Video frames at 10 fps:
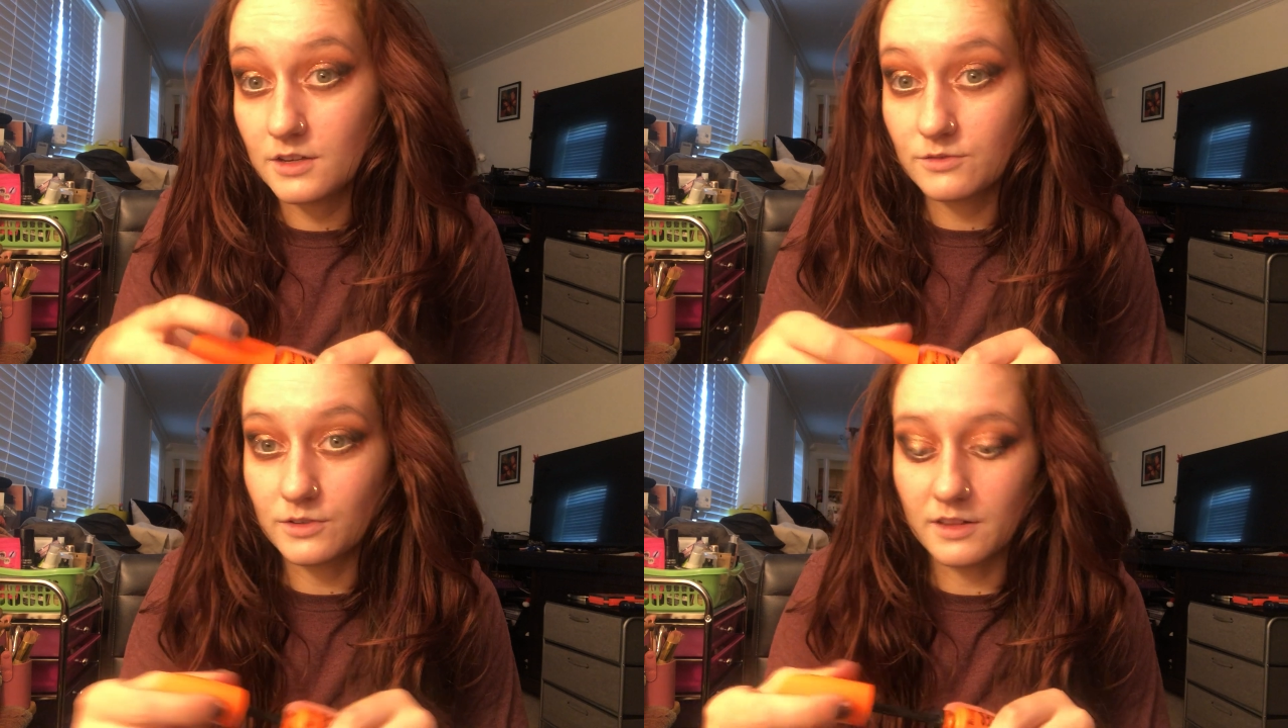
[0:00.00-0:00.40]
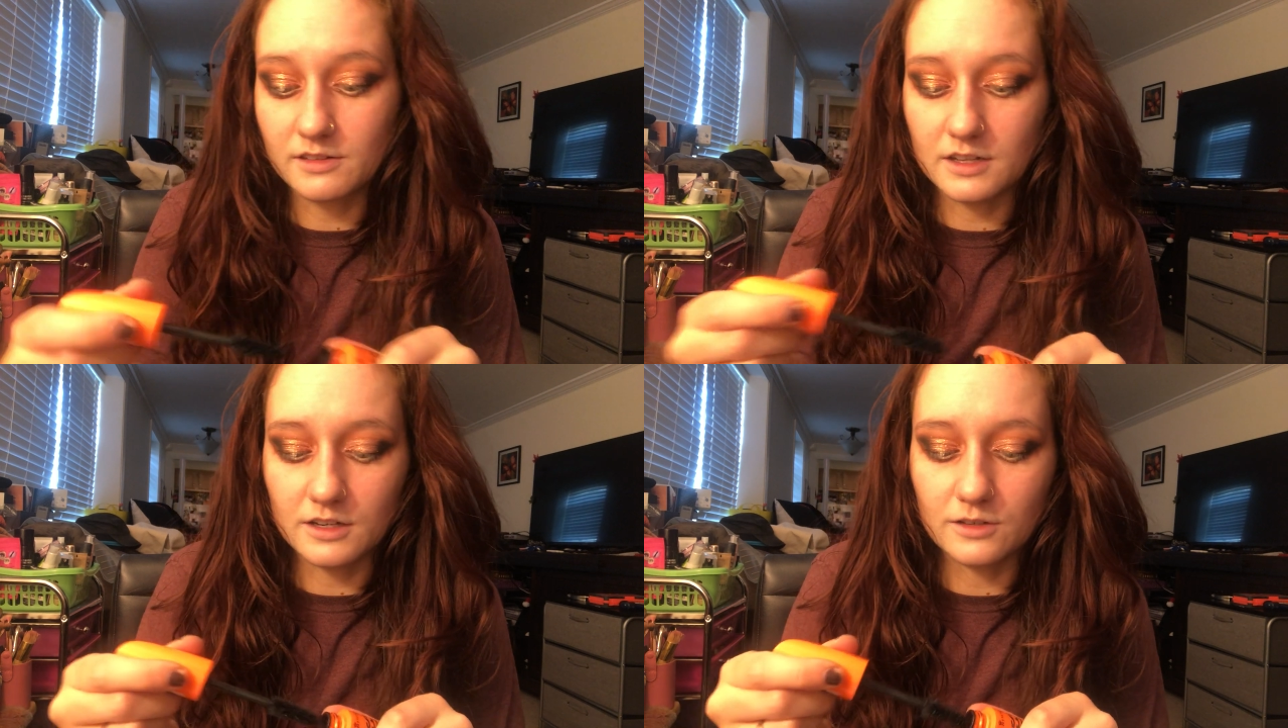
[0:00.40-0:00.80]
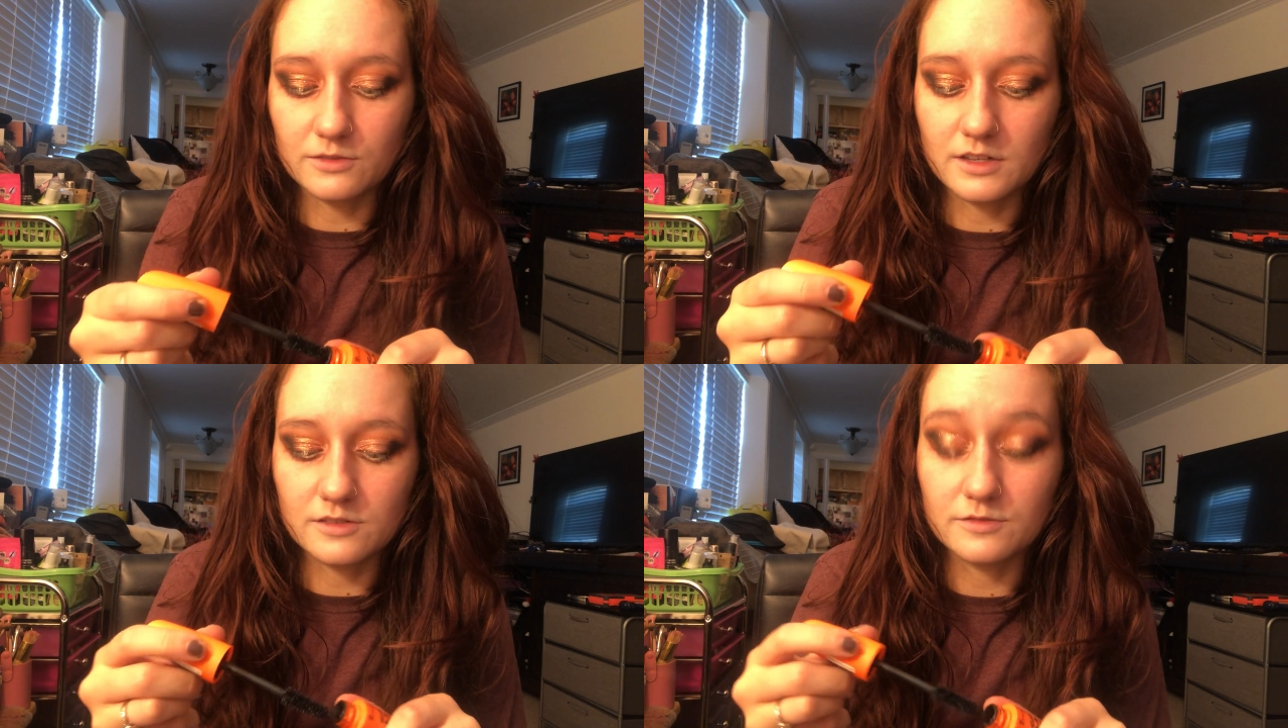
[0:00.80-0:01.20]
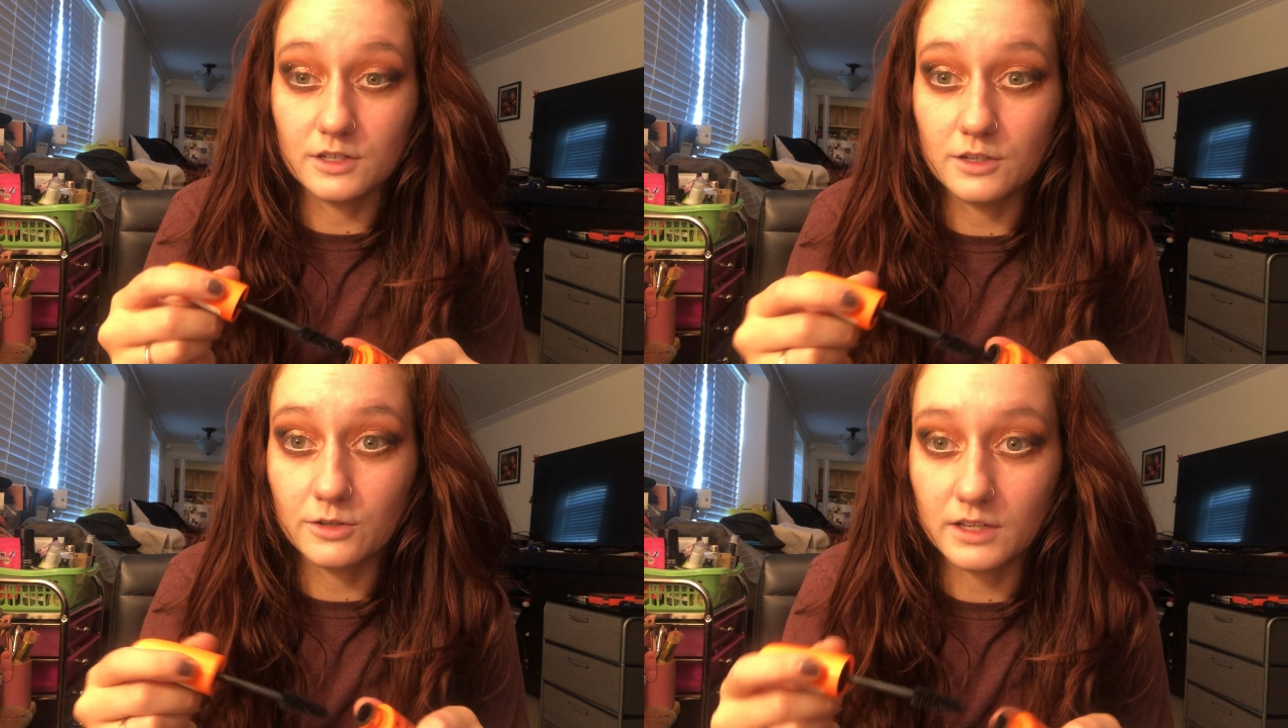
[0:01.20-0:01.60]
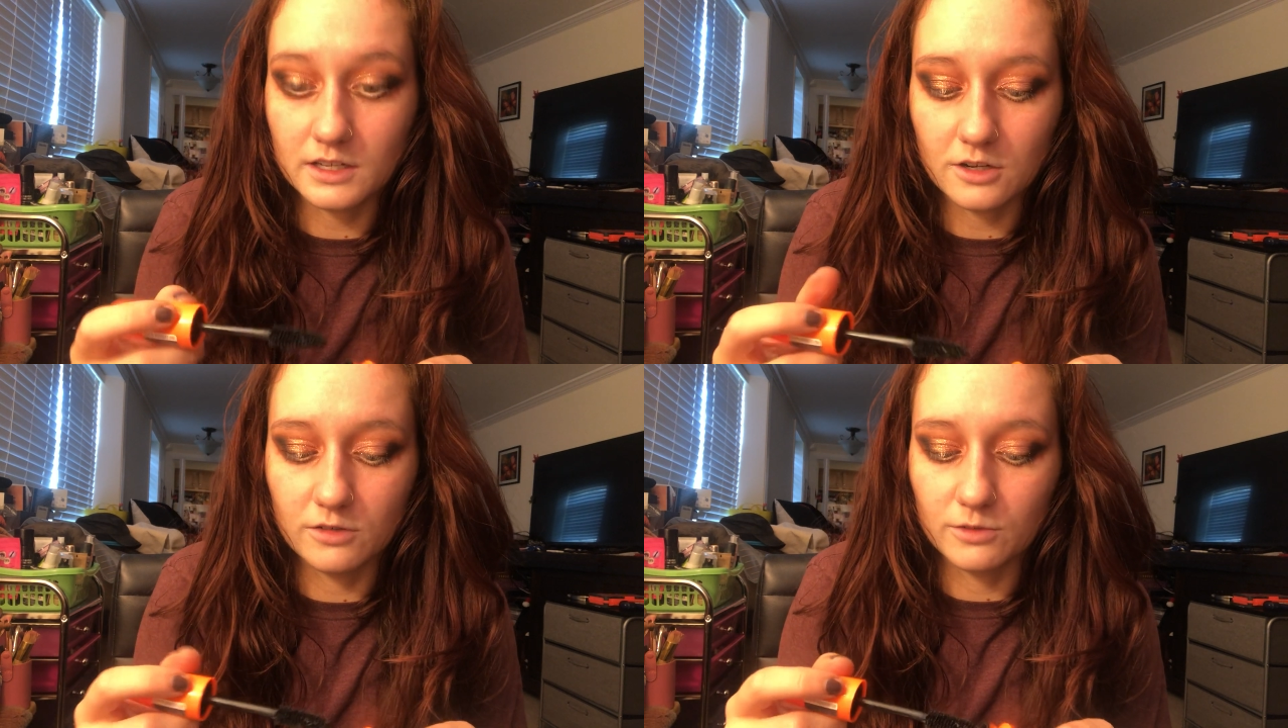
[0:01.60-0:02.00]
for the sake of this video
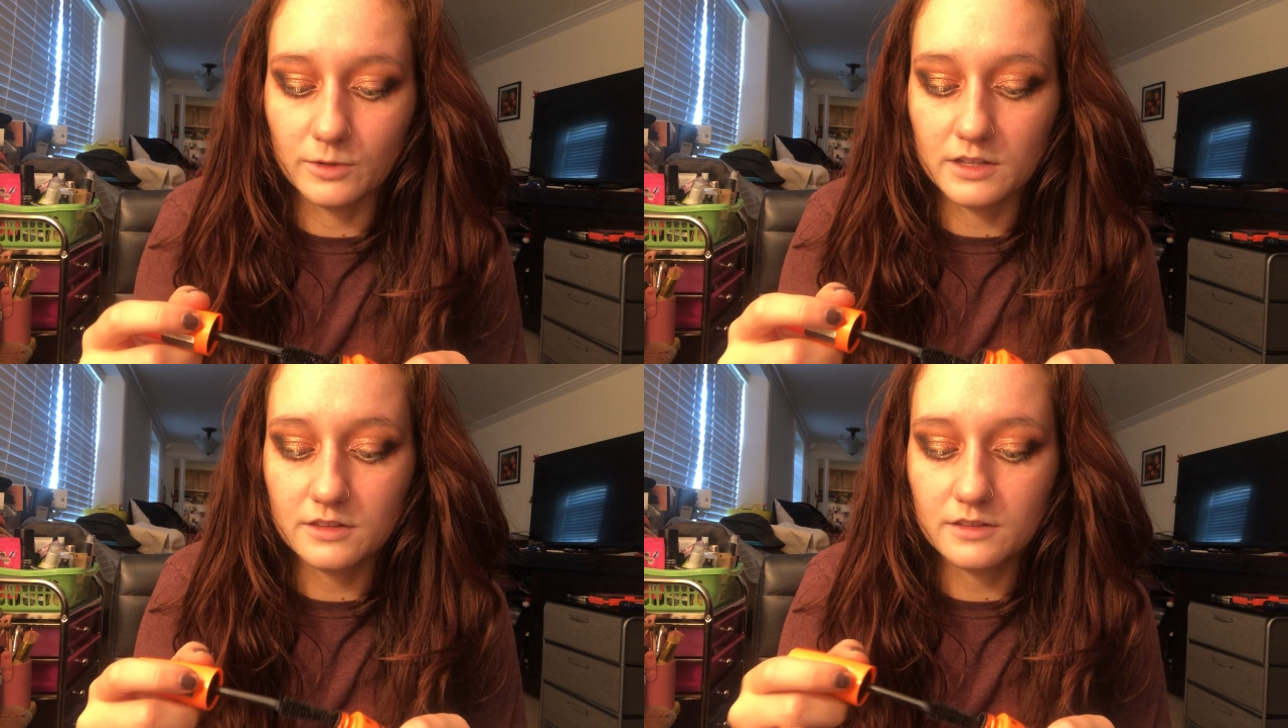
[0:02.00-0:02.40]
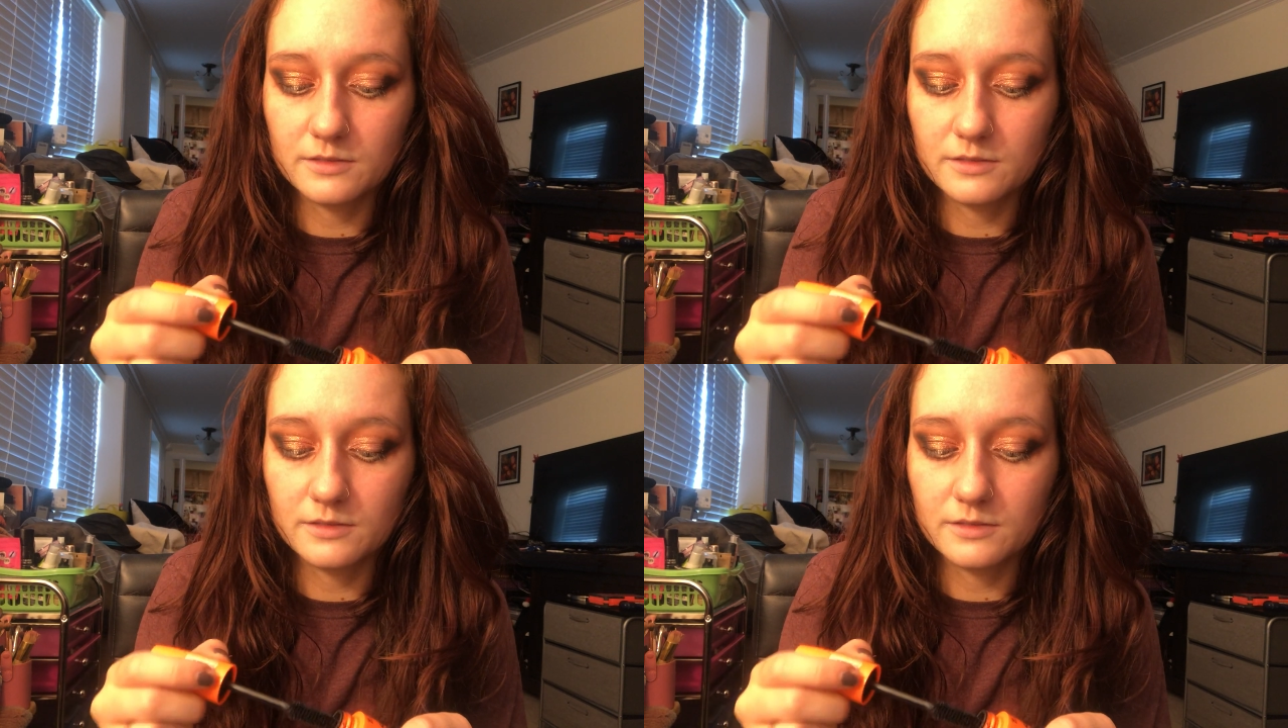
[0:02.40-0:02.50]
getting over with.